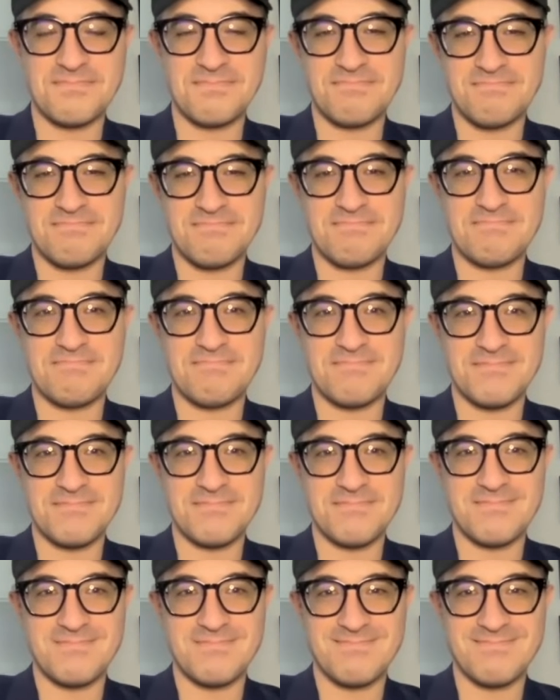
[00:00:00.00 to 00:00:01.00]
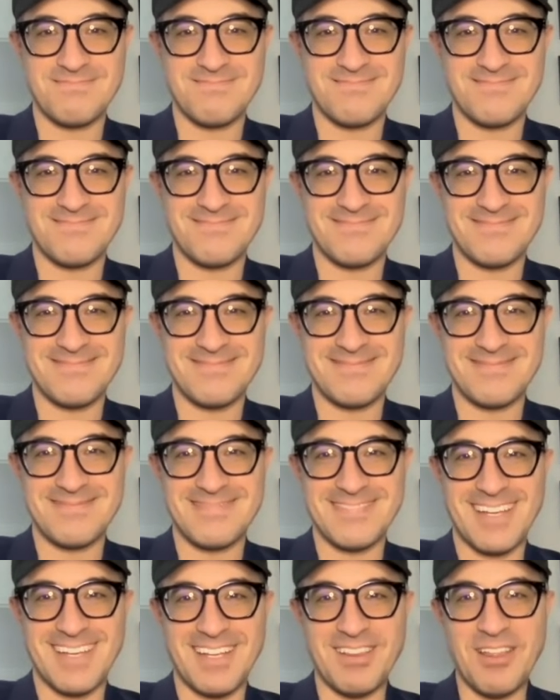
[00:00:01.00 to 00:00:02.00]
it bounces all over the place.
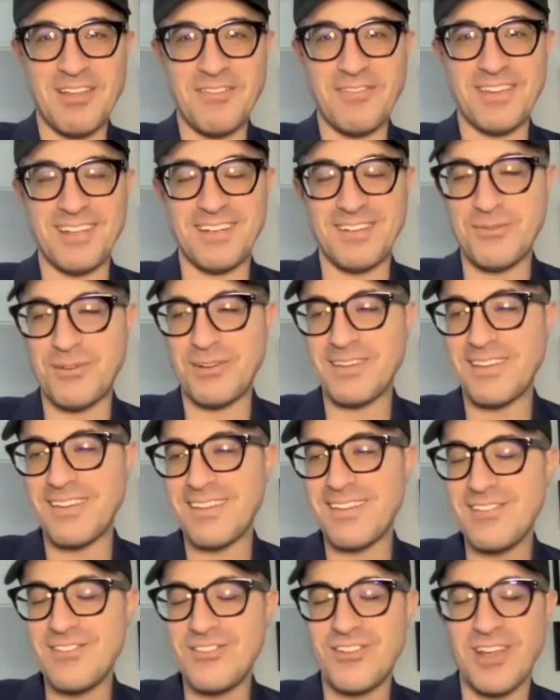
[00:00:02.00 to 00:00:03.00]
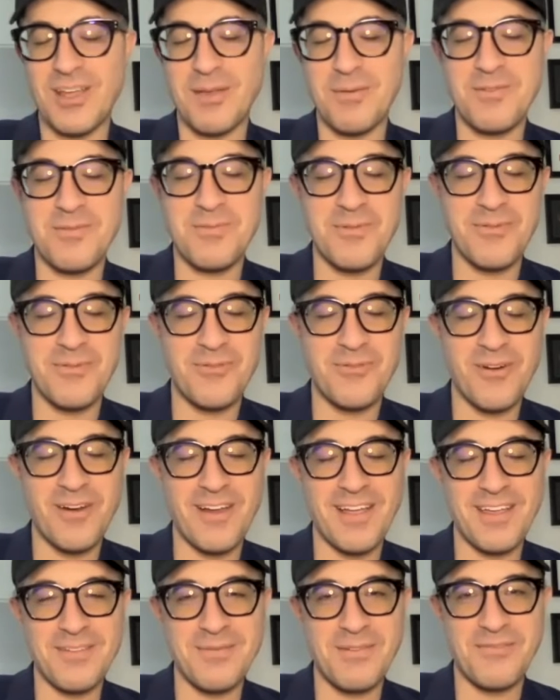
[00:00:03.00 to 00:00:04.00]
I love it. Well, listen, James, before I
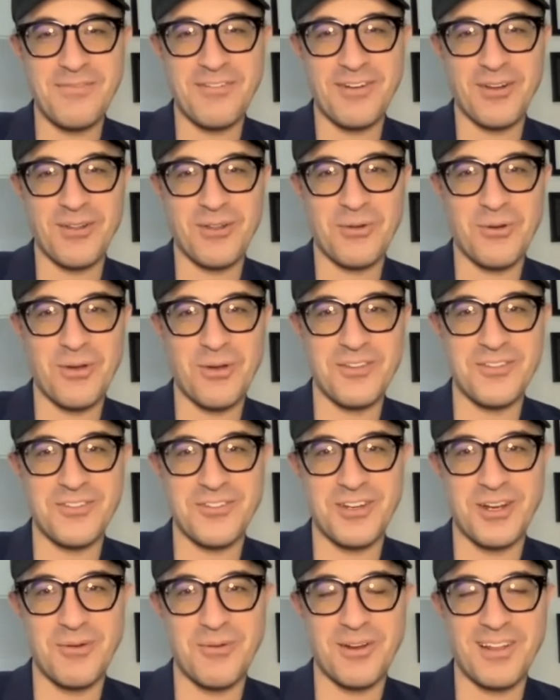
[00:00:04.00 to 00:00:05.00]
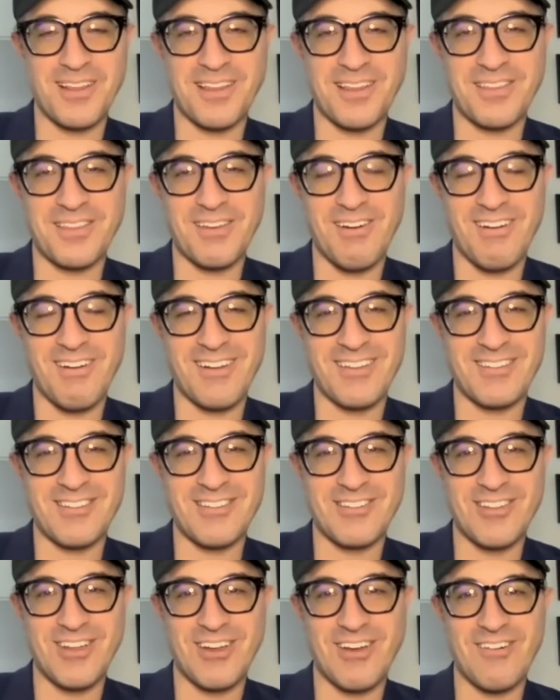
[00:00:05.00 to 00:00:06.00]
ask my final question, I want to let the
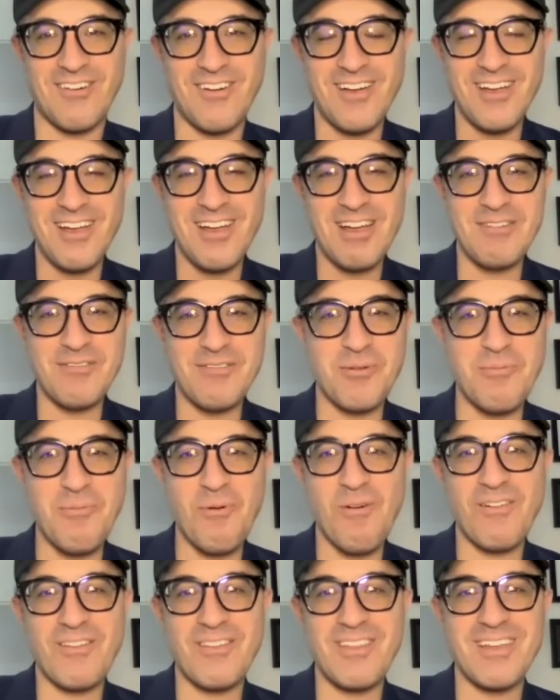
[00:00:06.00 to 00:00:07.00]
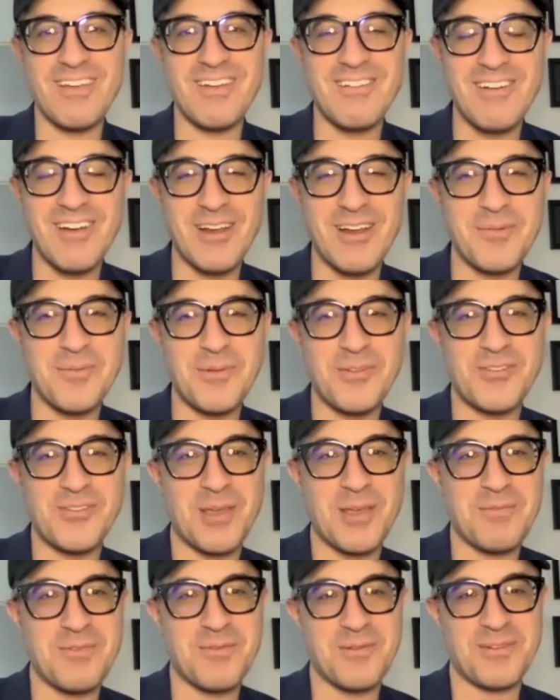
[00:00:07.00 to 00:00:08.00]
audience know for more on the incredible
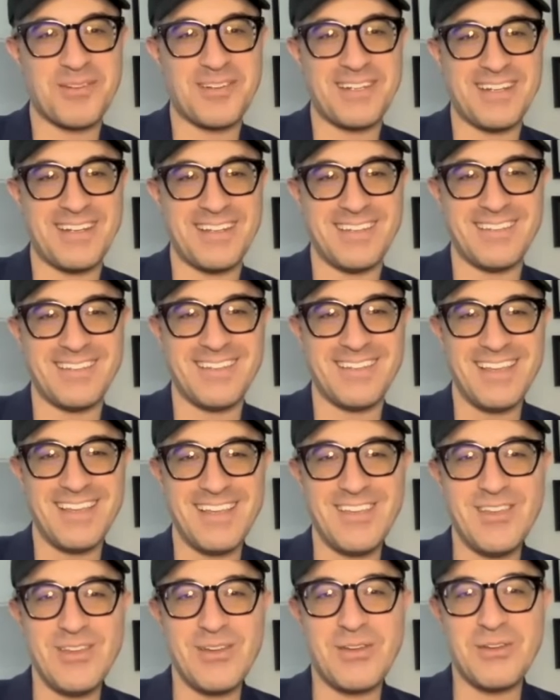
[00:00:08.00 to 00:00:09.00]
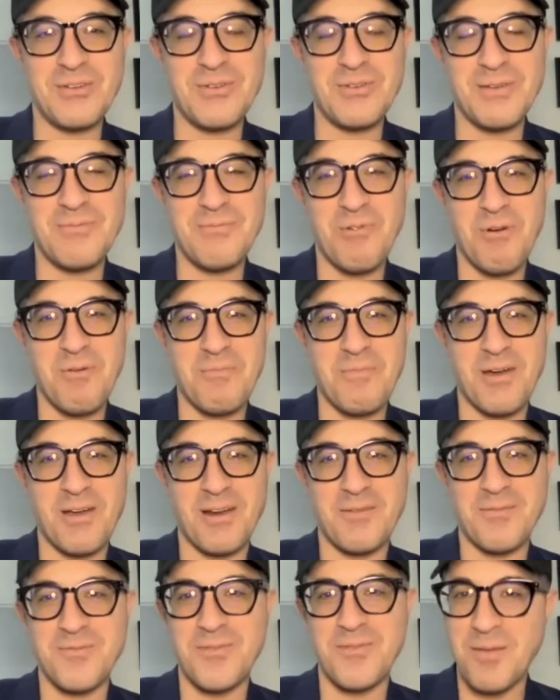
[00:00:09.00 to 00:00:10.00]
James Martinez, you can read more about
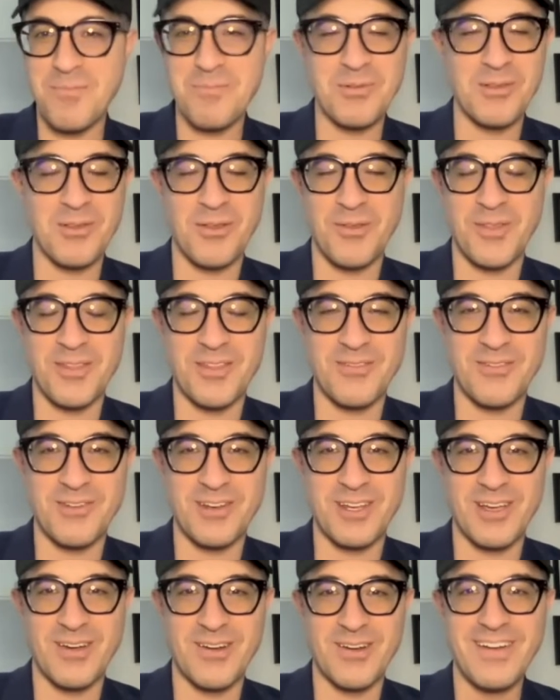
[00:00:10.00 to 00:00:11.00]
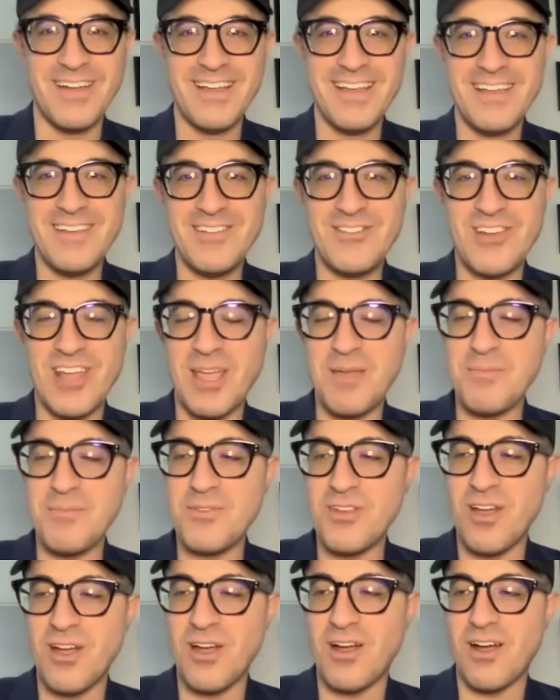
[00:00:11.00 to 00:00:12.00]
him right below this video.
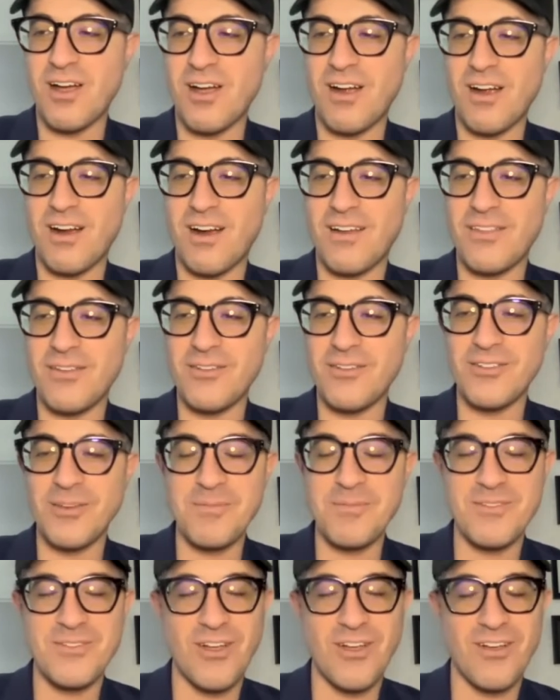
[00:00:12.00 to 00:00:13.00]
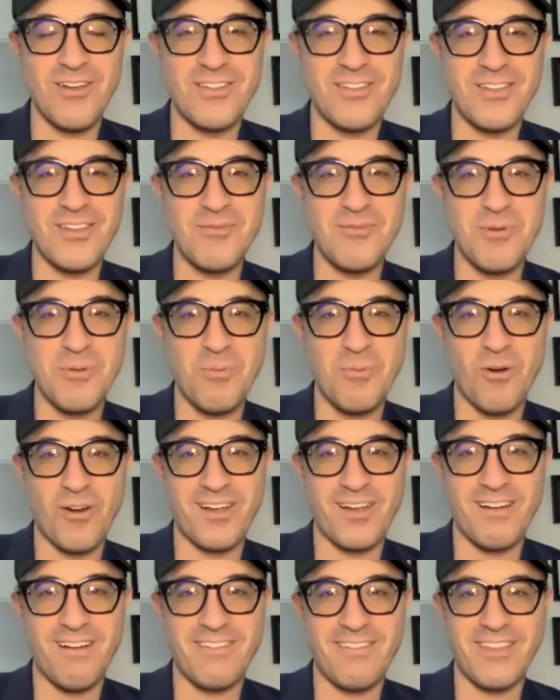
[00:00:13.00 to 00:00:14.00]
James, uh, are there some songs that you've been
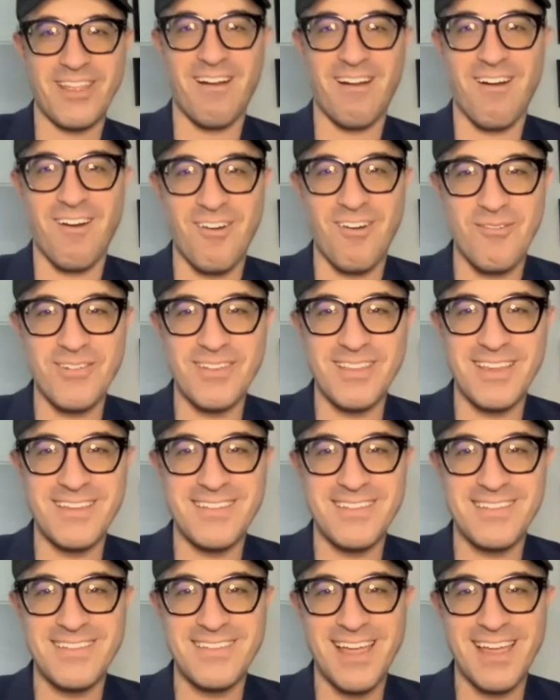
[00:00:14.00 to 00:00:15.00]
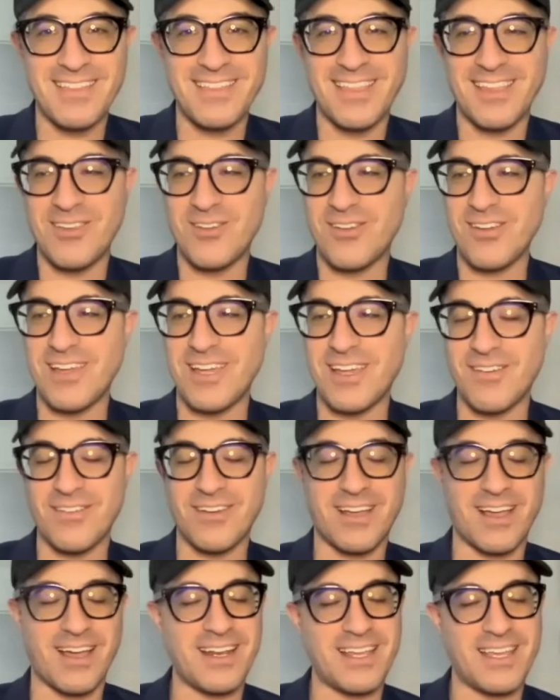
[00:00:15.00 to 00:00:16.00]
working on that aren't released yet that you can go,
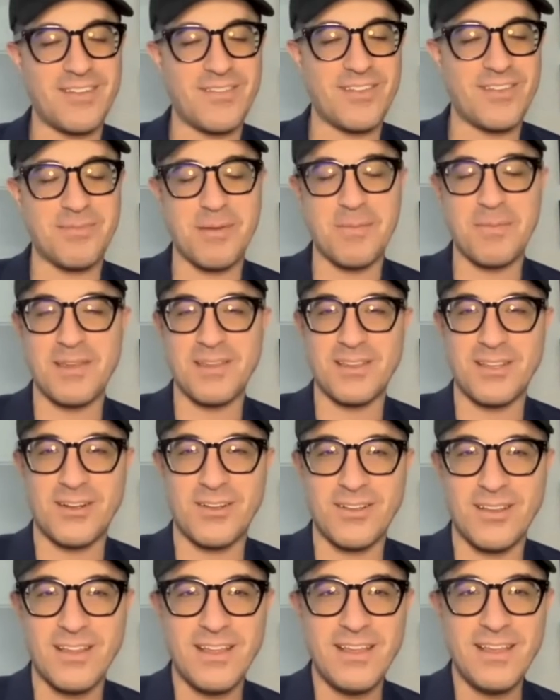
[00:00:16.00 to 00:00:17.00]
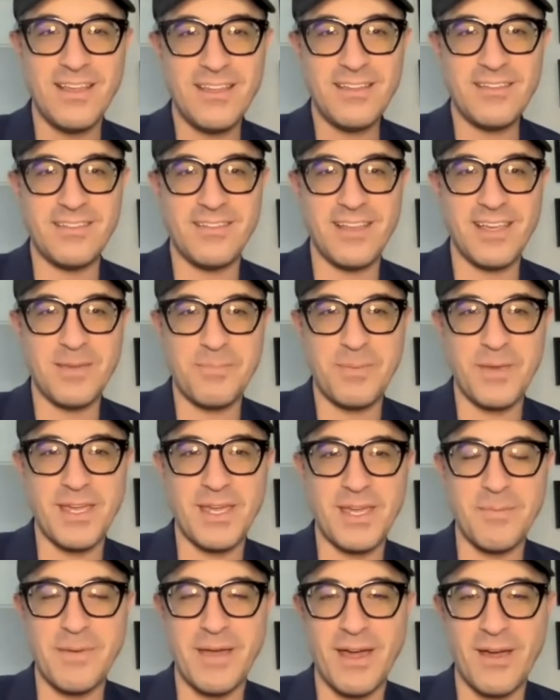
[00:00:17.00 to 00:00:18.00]
kind of give us maybe a little sneak
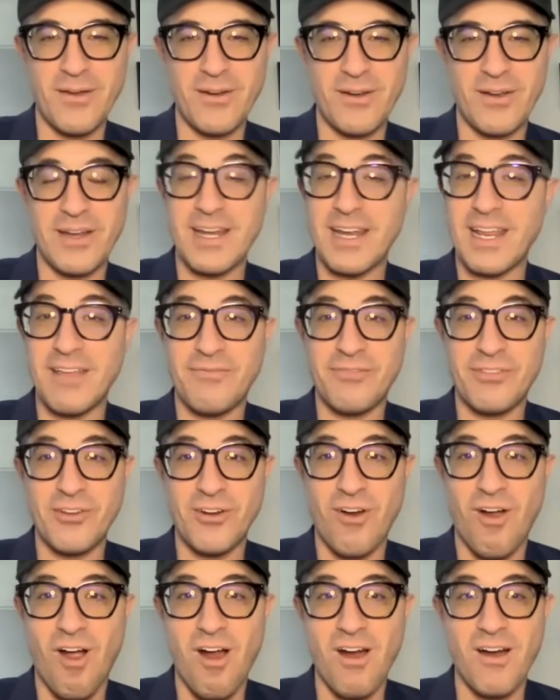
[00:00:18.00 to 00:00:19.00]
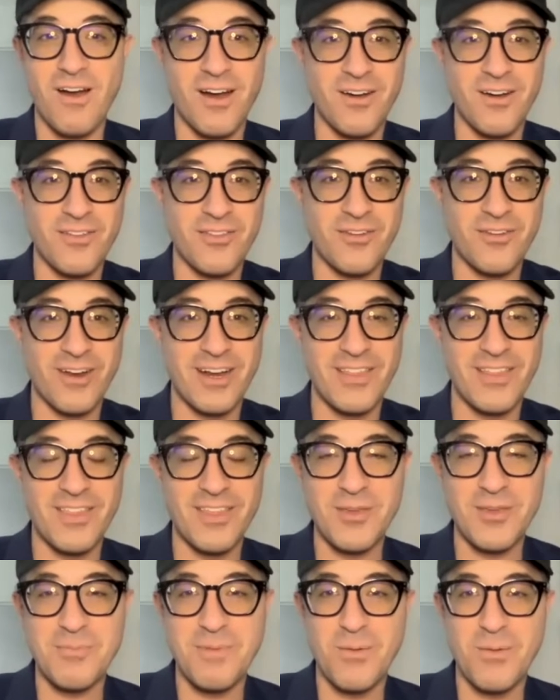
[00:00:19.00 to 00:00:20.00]
peek about? And if there are, are there any
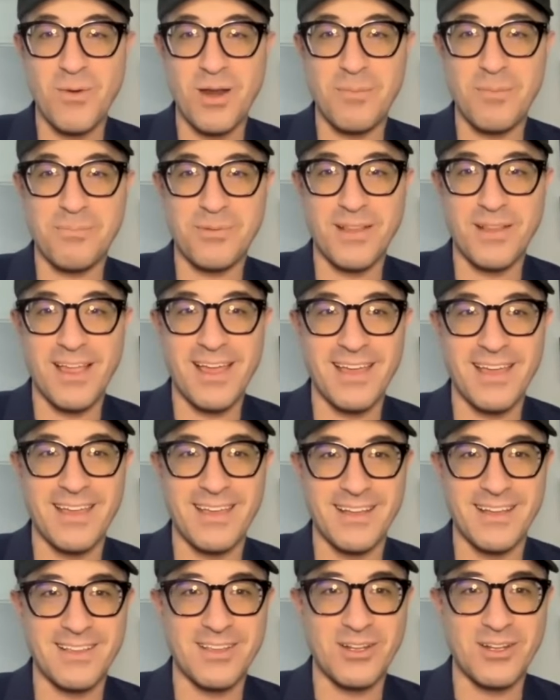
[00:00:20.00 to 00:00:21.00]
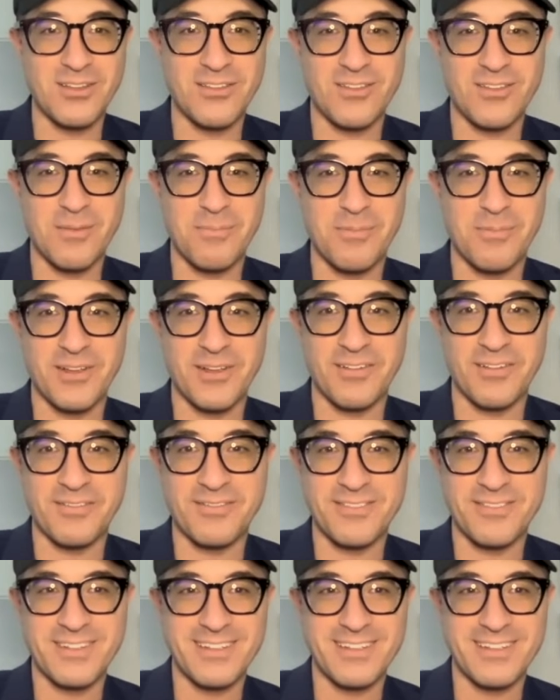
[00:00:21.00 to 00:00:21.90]
that you may want to play a little snippet of?